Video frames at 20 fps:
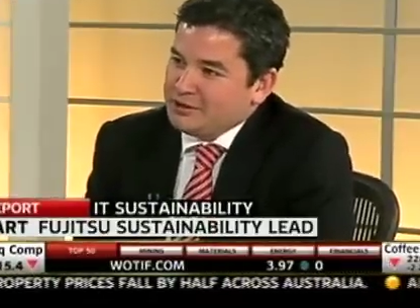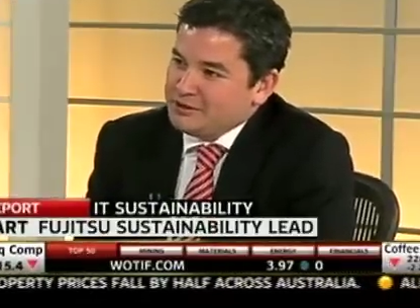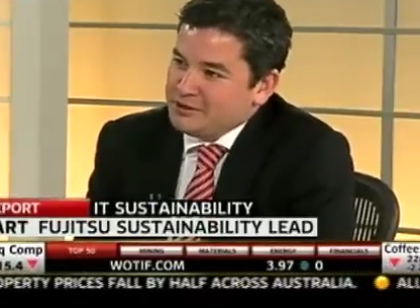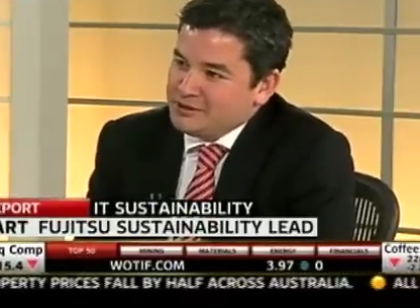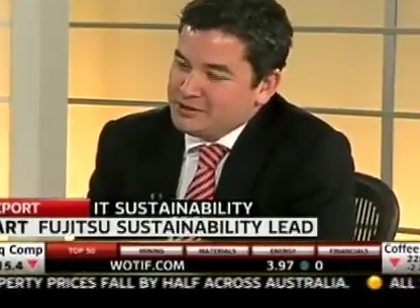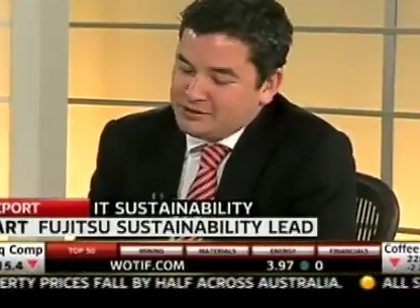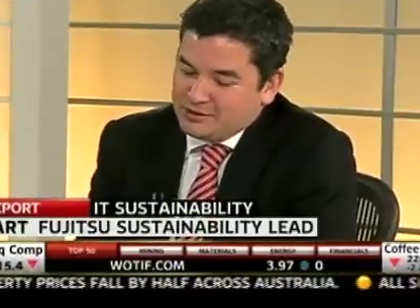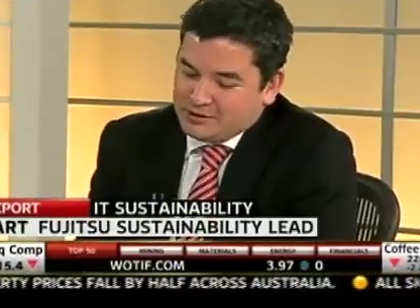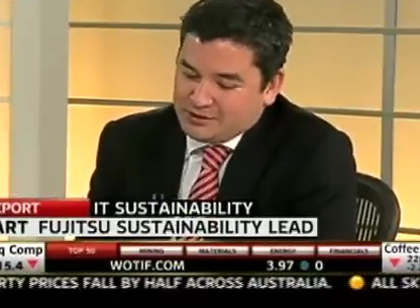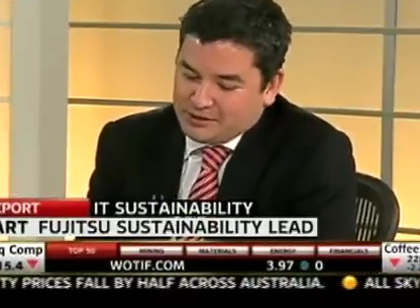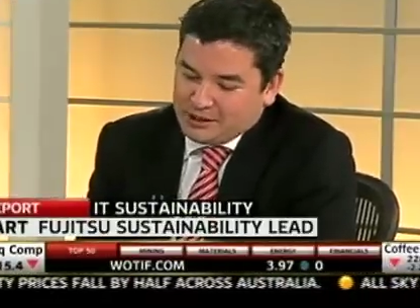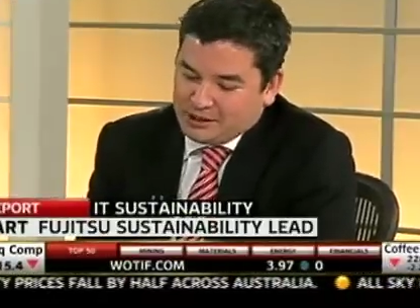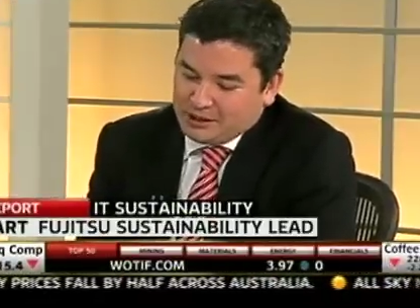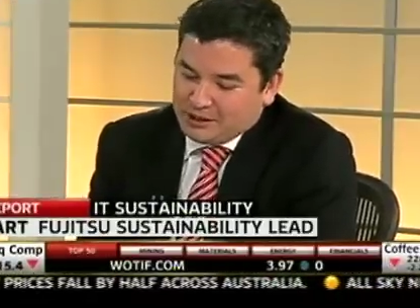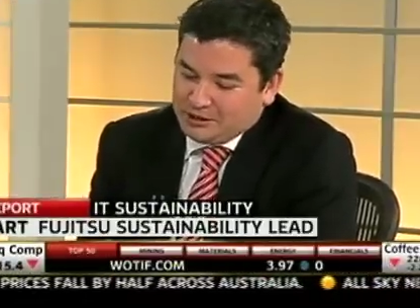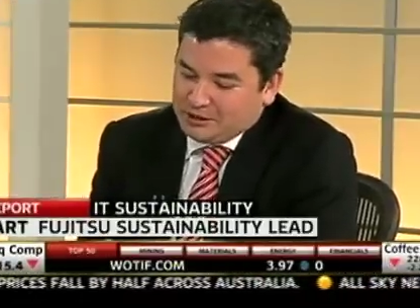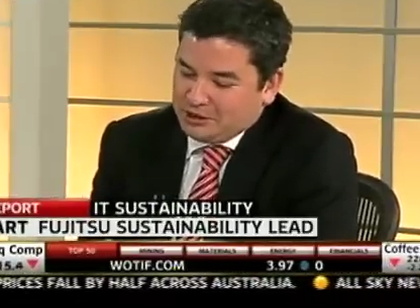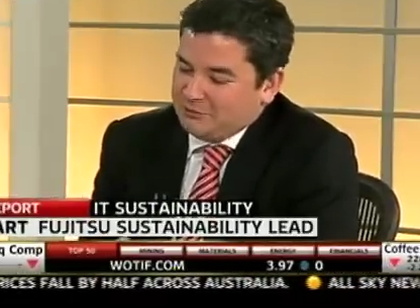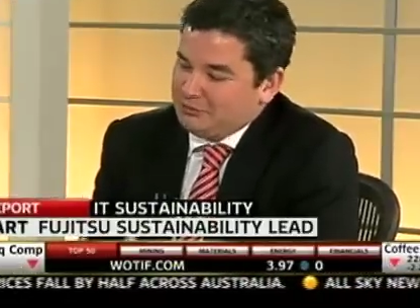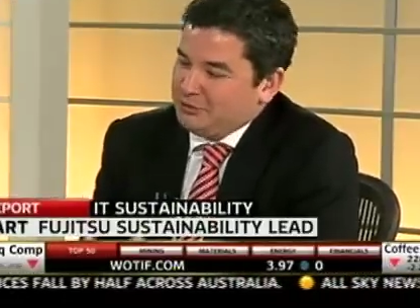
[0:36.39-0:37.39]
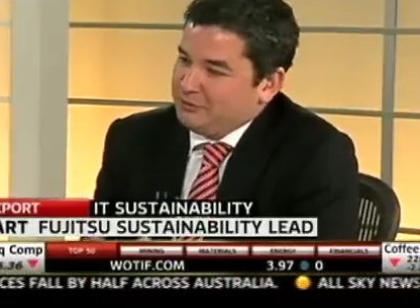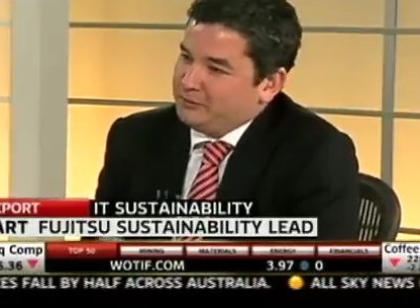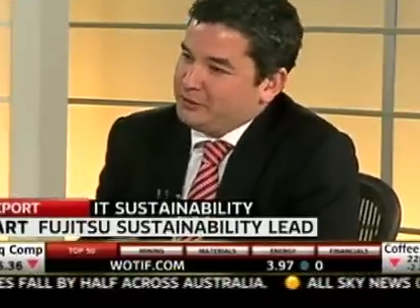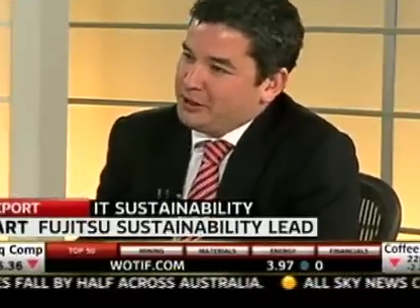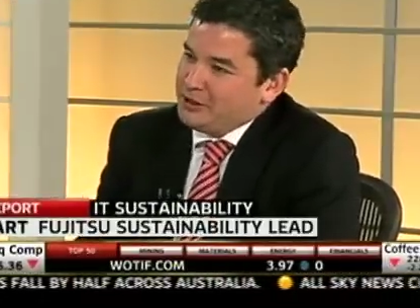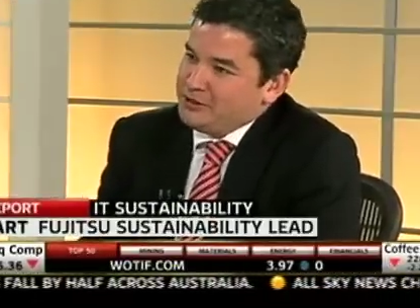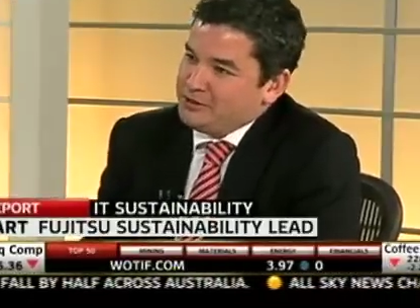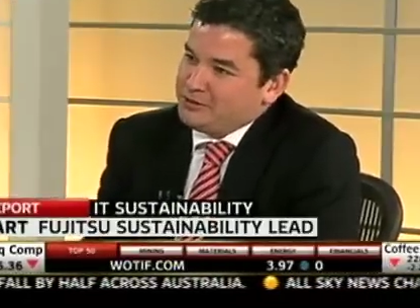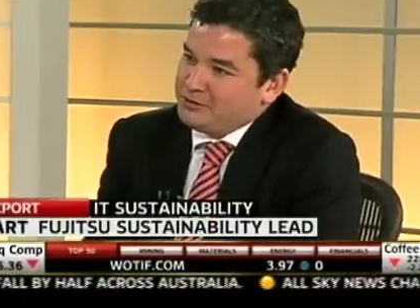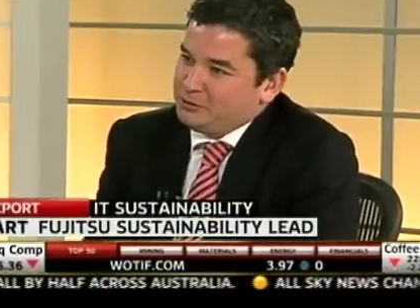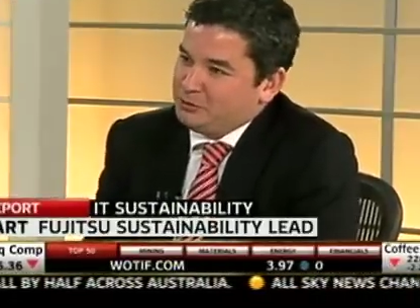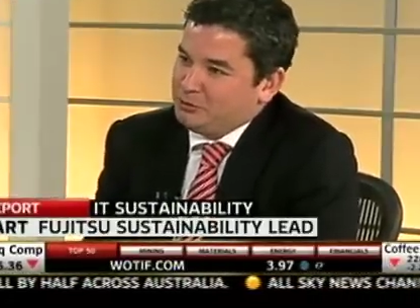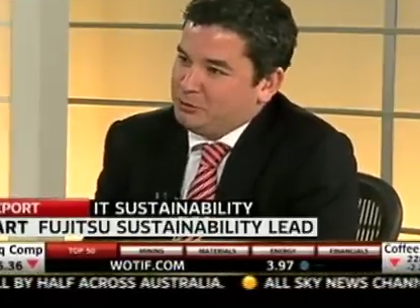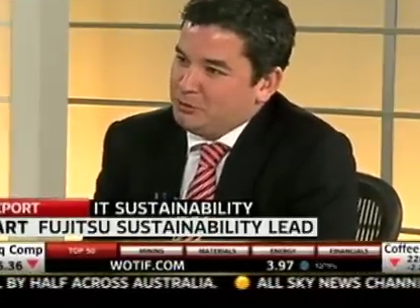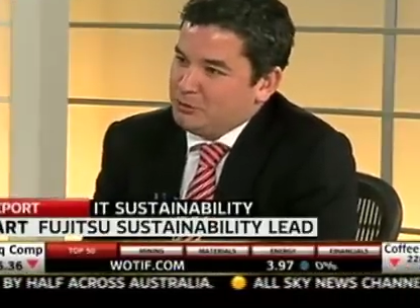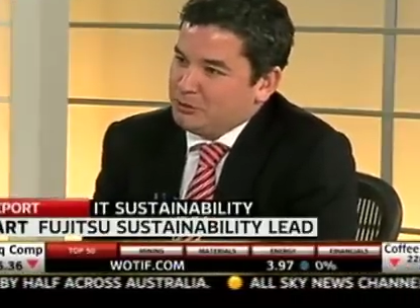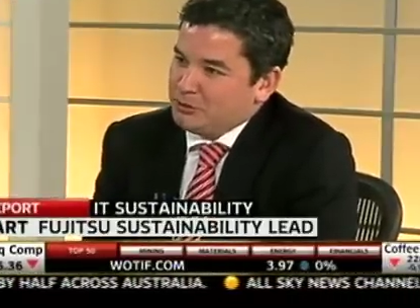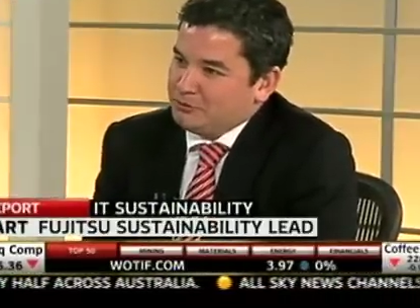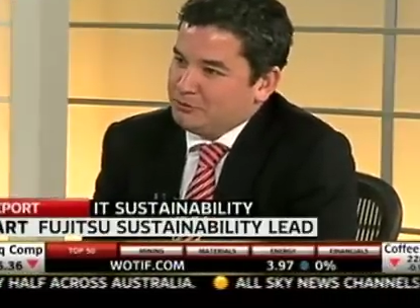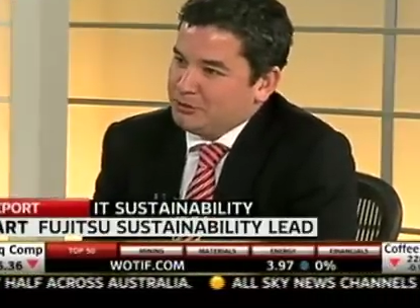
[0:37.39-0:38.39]
and this is the second year we've run this
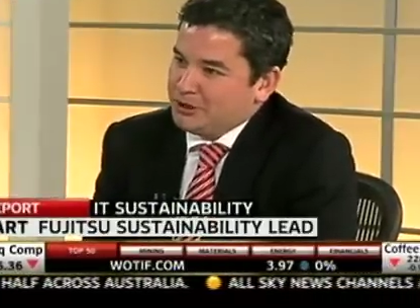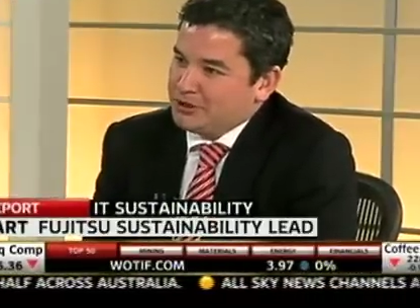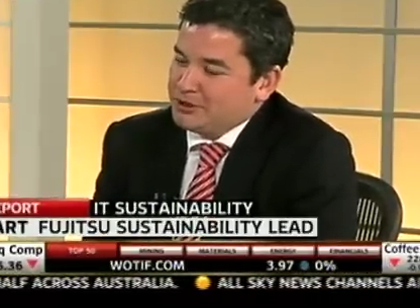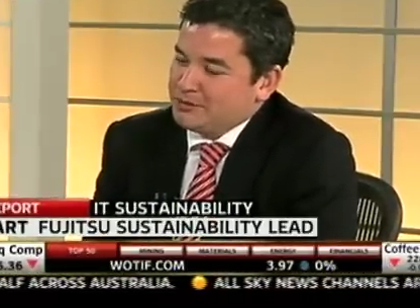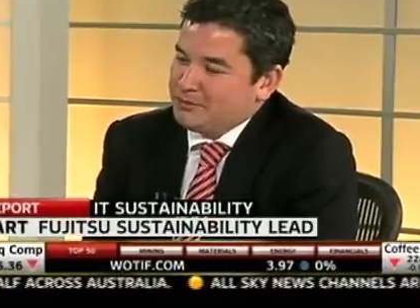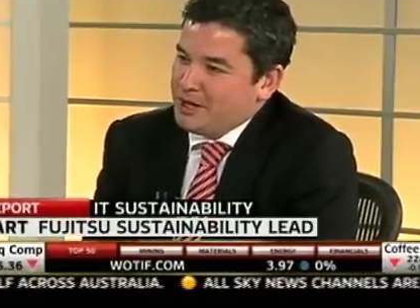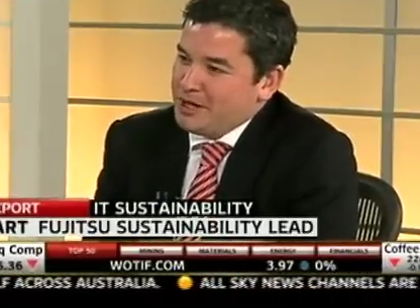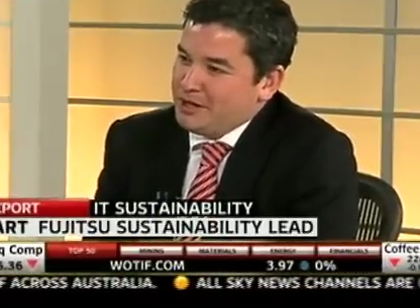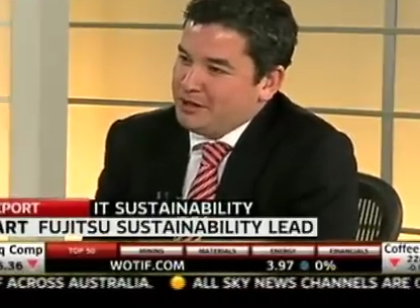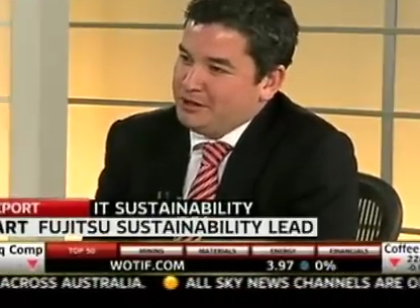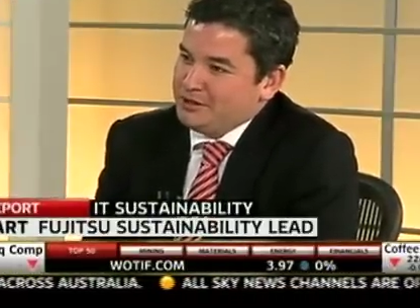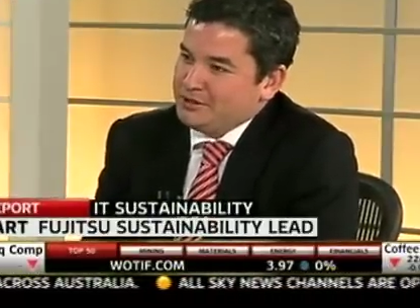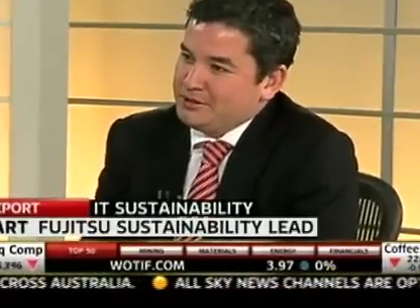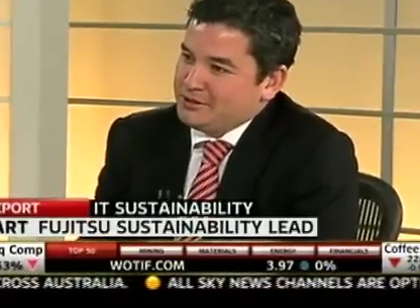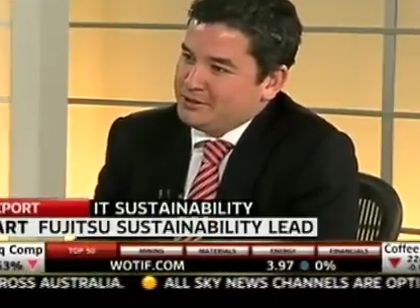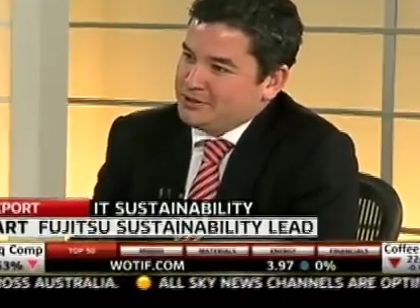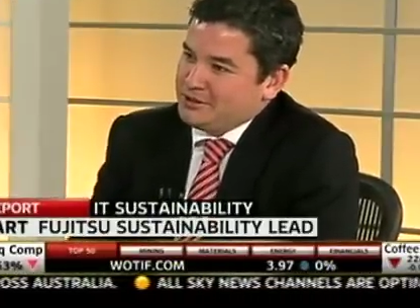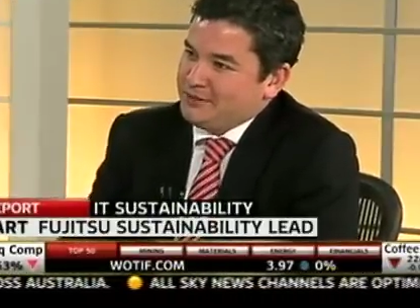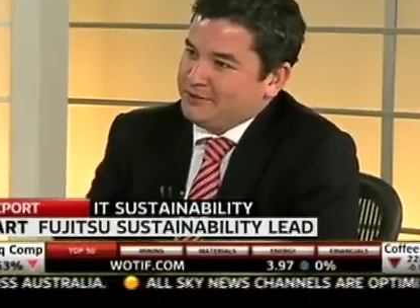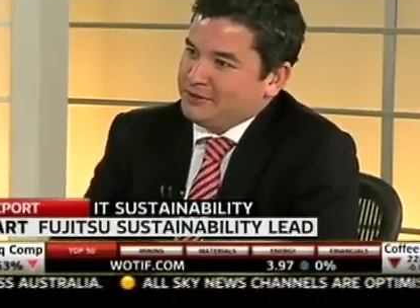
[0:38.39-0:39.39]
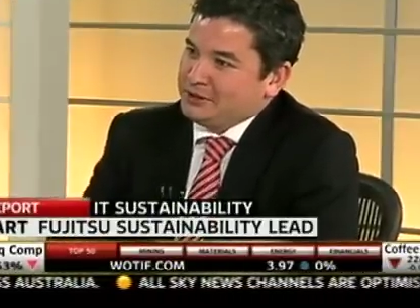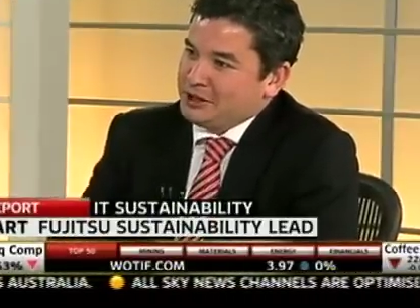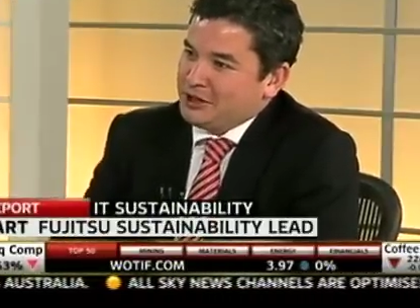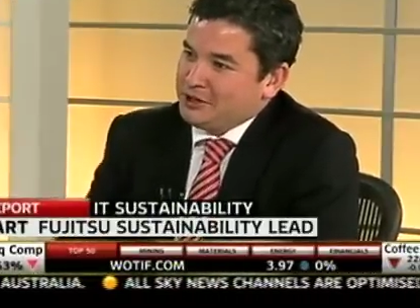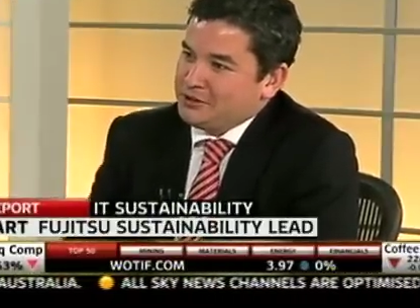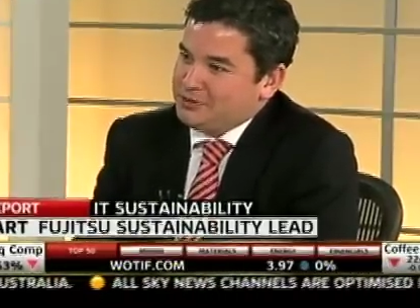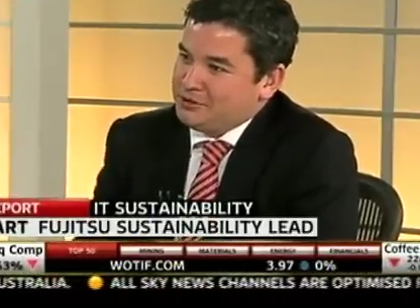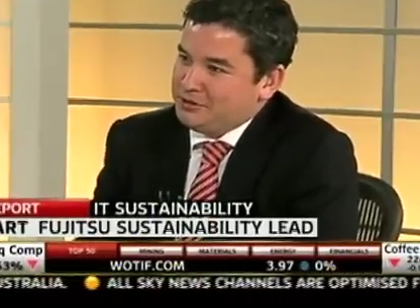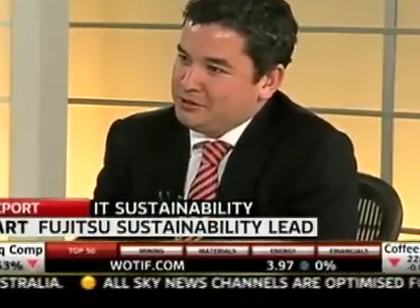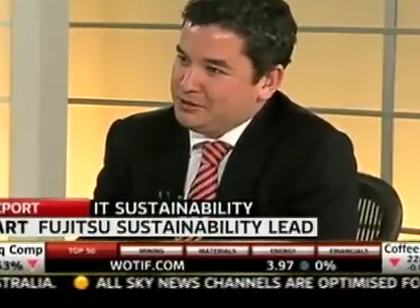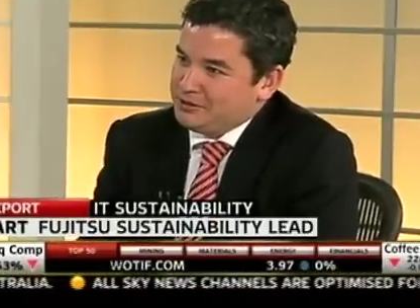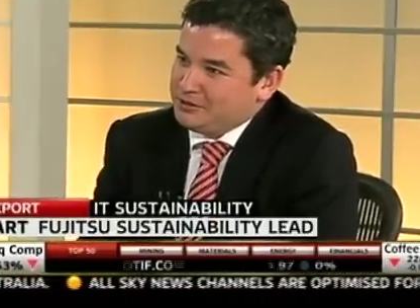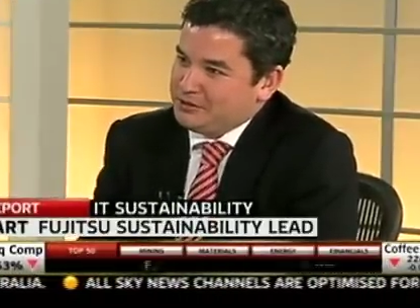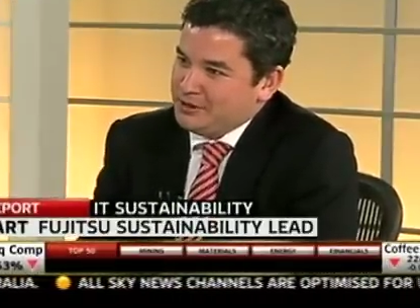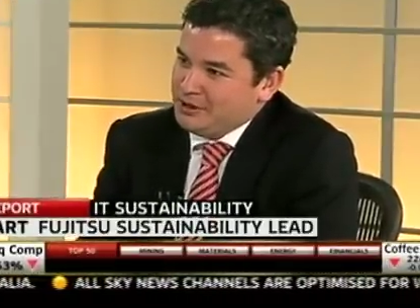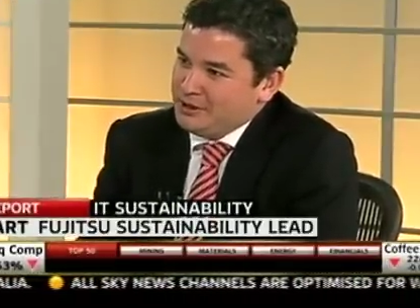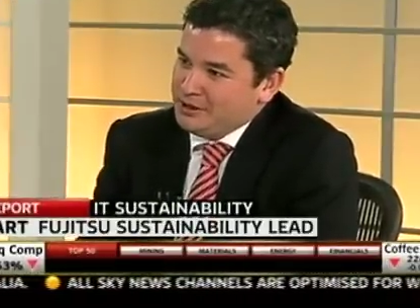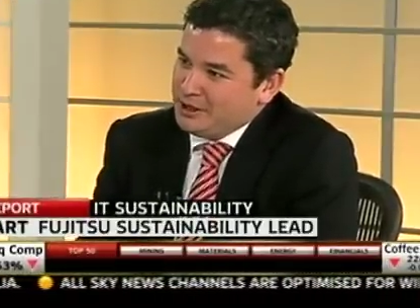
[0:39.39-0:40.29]
report, and we expanded it to seven countries,